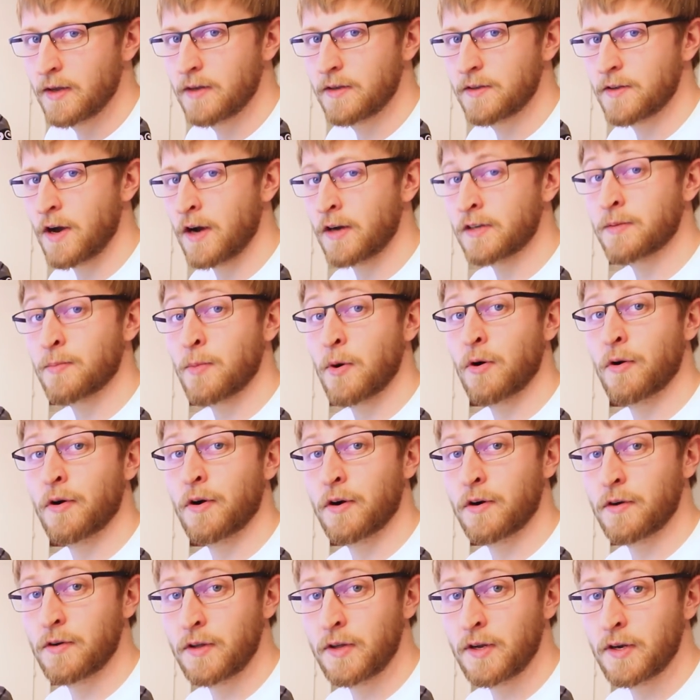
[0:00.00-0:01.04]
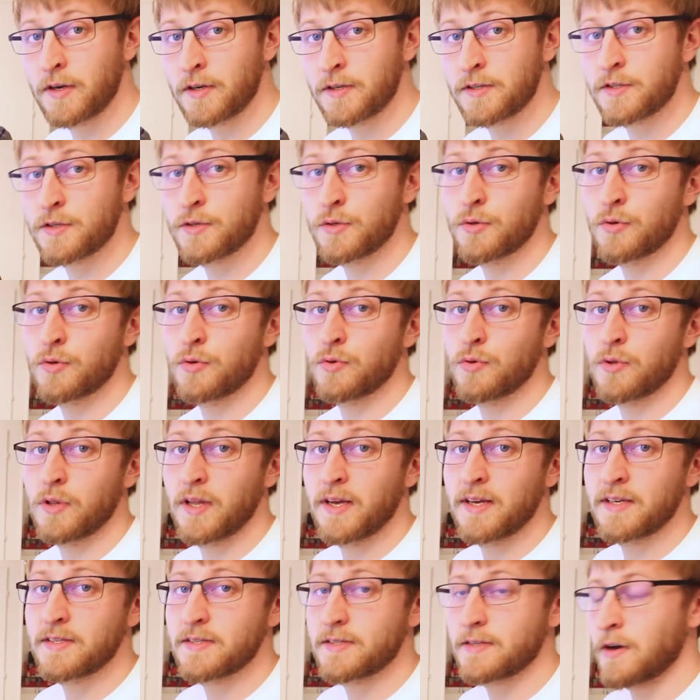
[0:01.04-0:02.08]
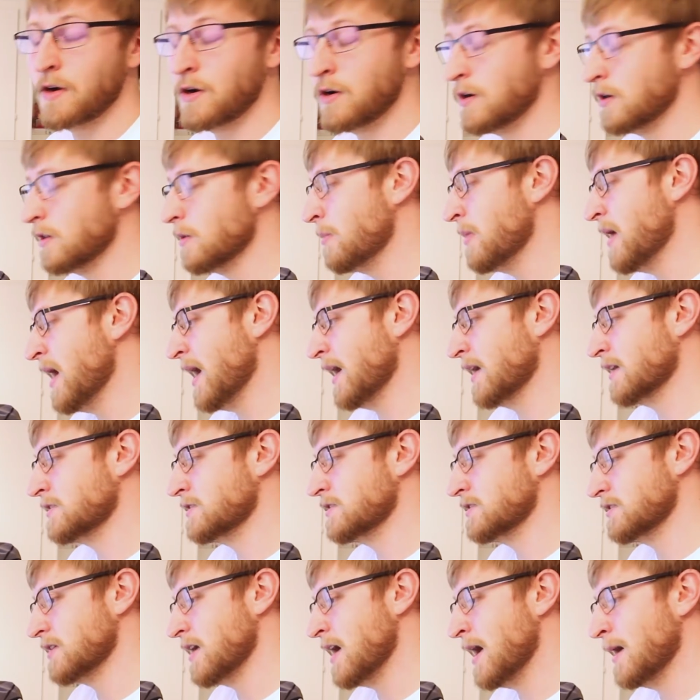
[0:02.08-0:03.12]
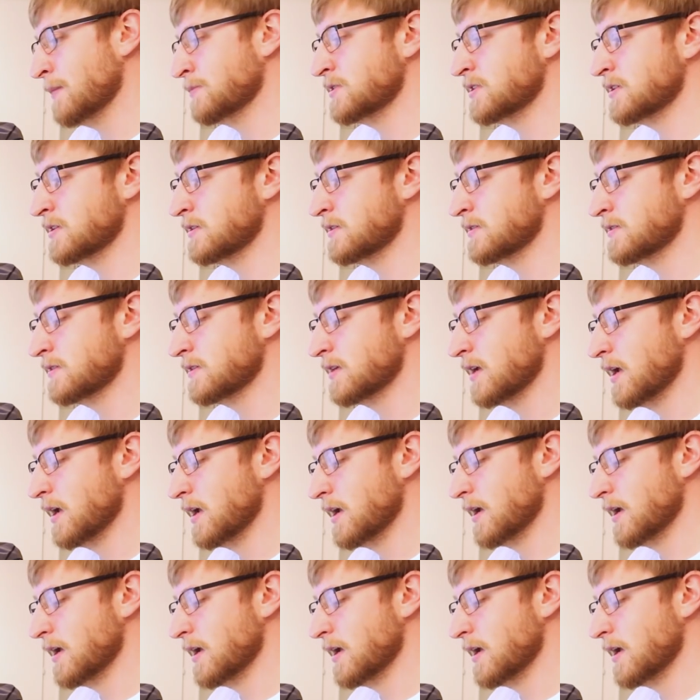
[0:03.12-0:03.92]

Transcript: talked about earlier to list all the packages and options.